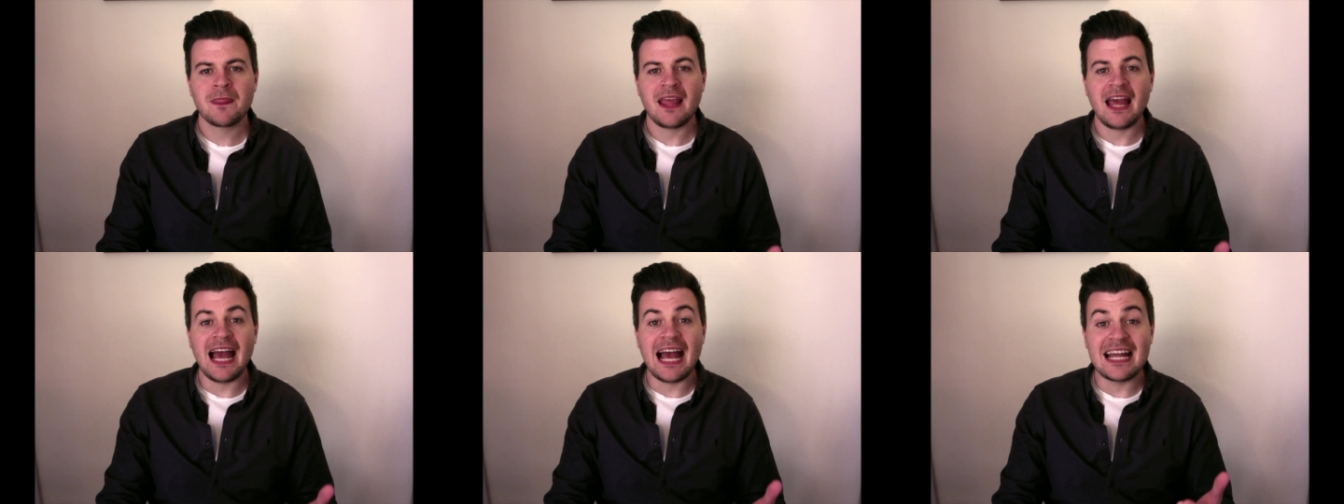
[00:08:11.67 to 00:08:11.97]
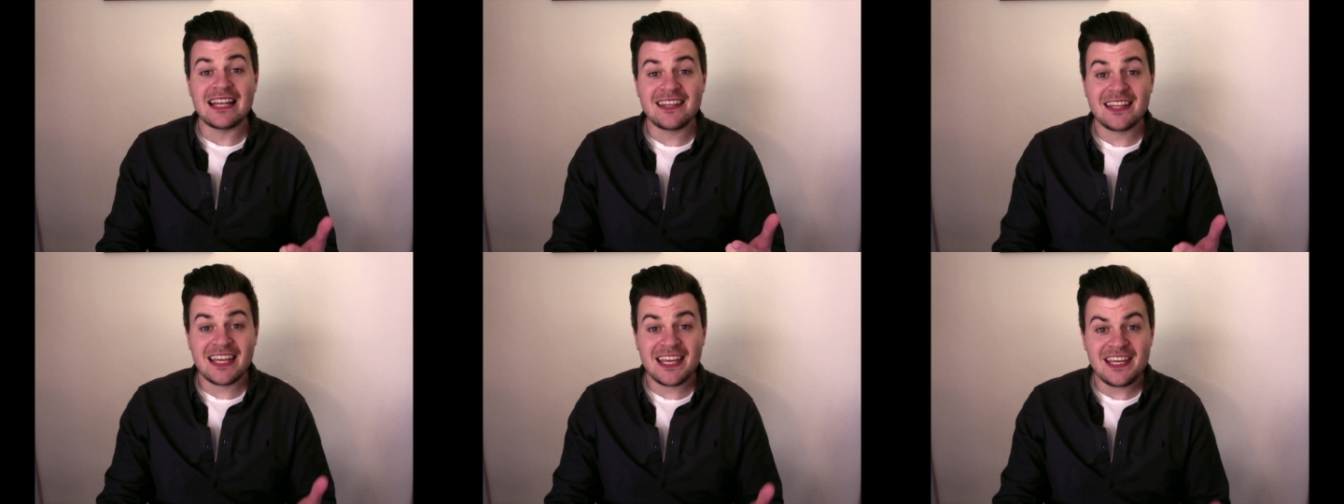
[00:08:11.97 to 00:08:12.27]

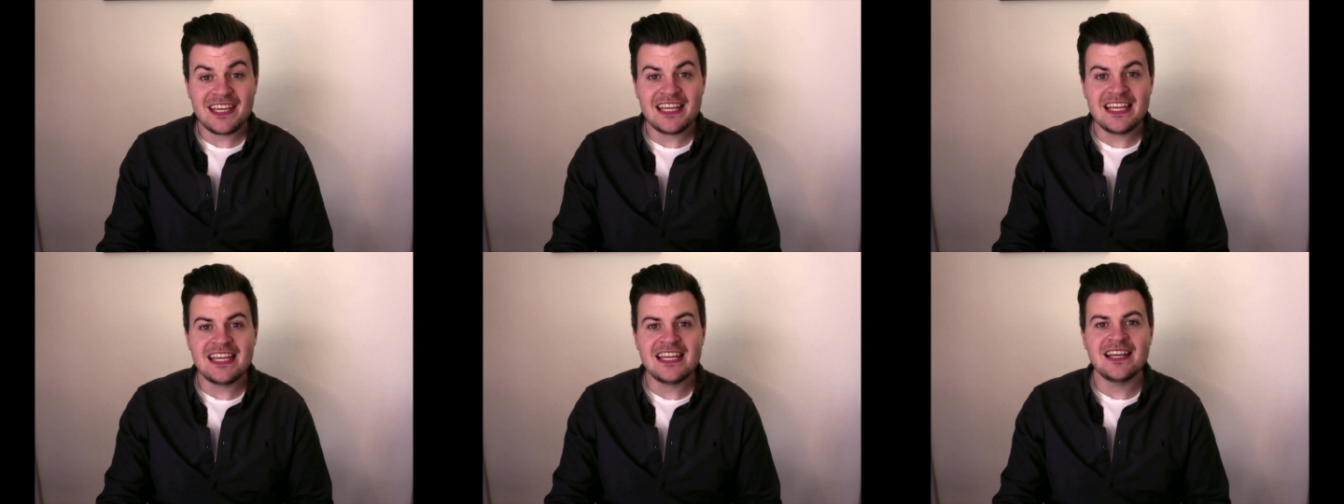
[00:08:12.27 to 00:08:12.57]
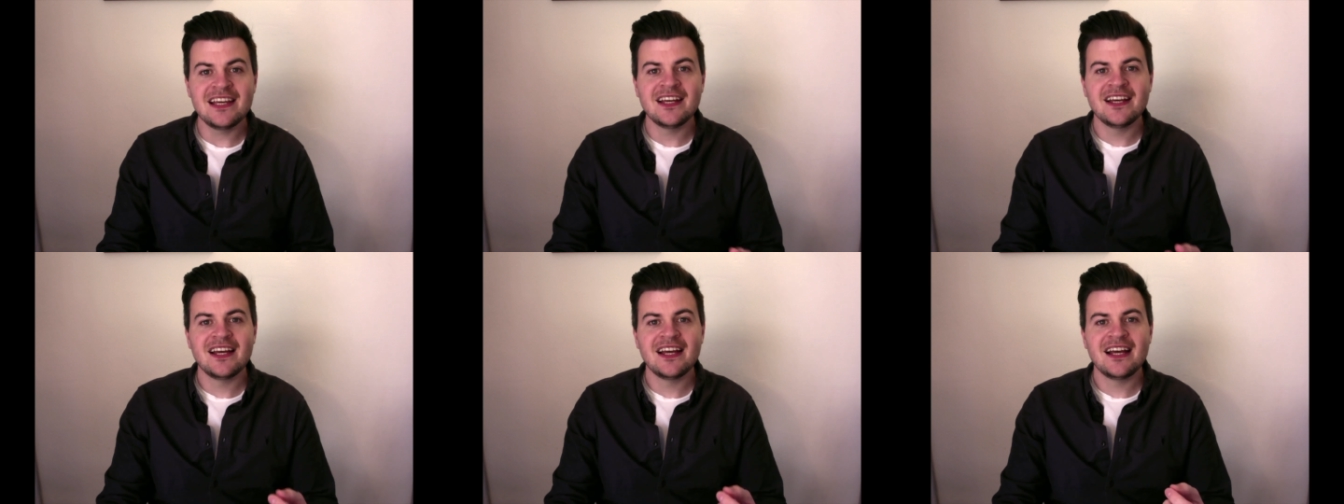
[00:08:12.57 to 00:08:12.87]
And he
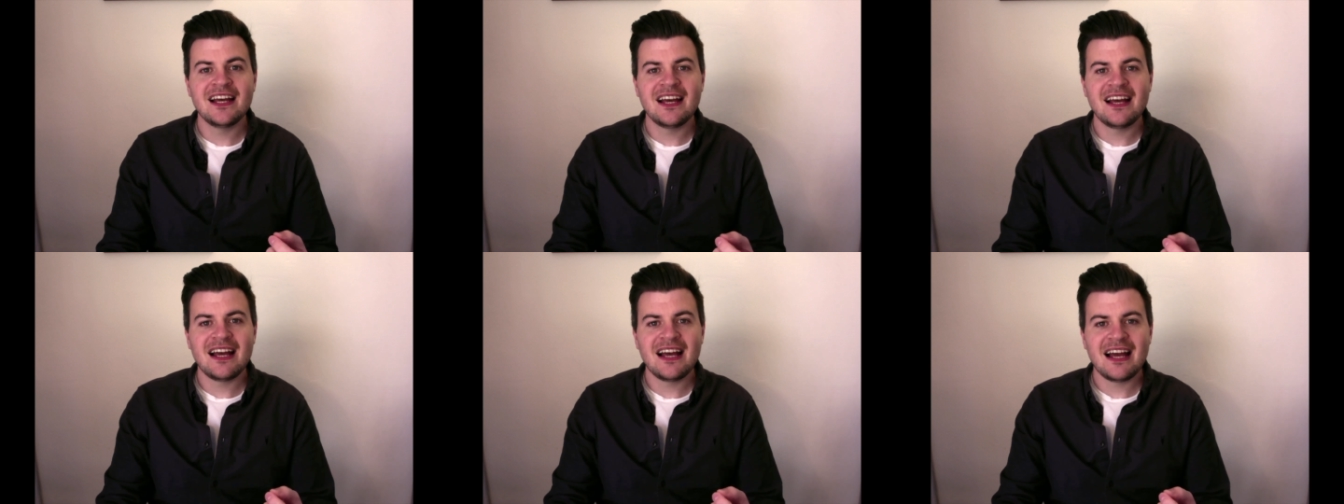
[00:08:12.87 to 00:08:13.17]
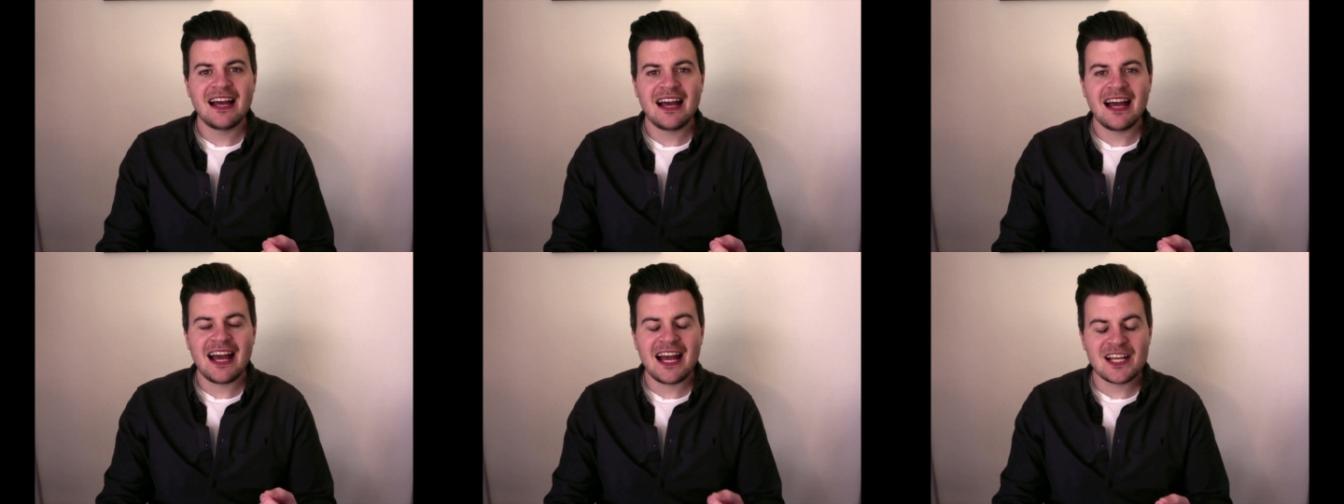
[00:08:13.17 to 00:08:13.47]

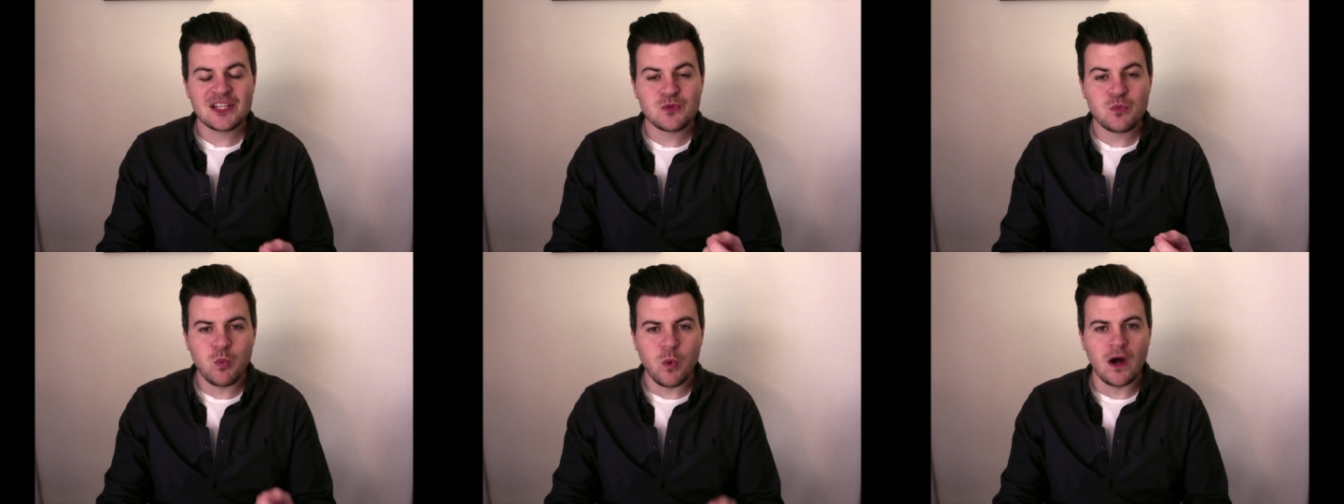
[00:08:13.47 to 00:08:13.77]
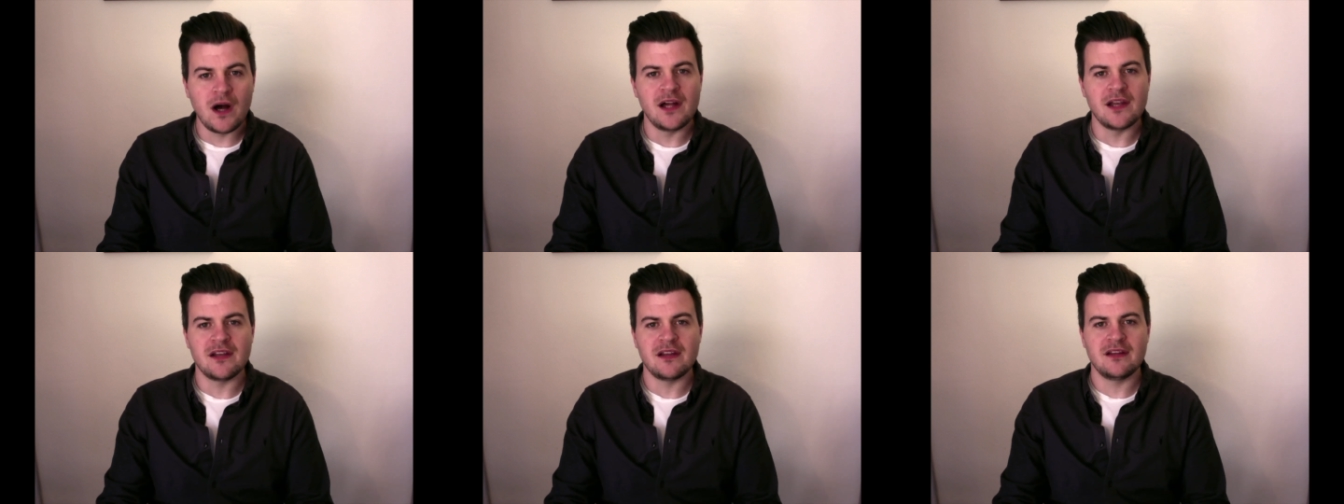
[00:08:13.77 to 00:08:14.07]
has
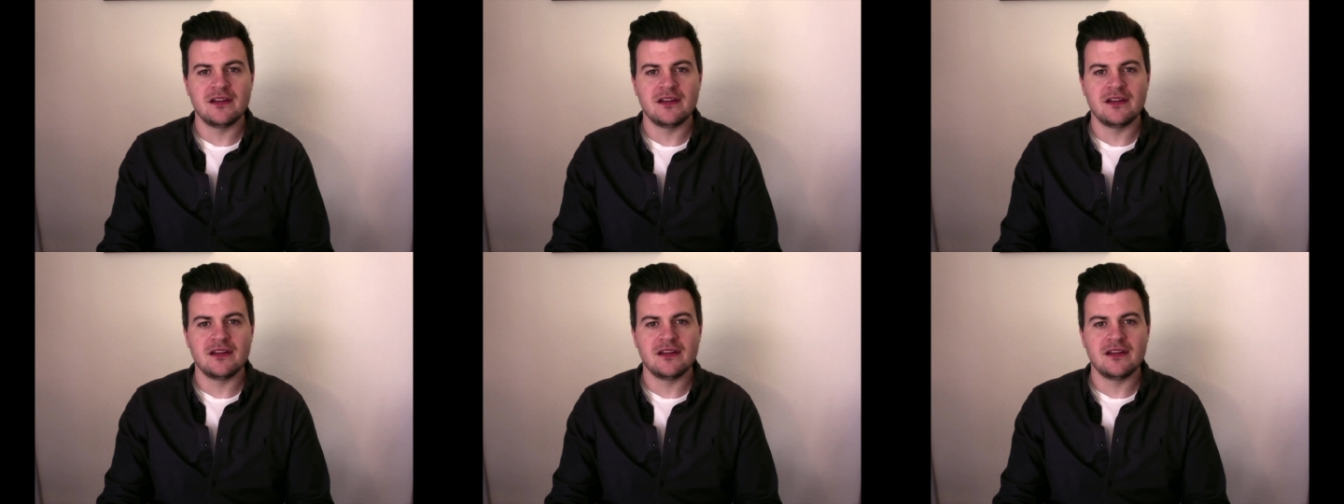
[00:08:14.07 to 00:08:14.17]
won.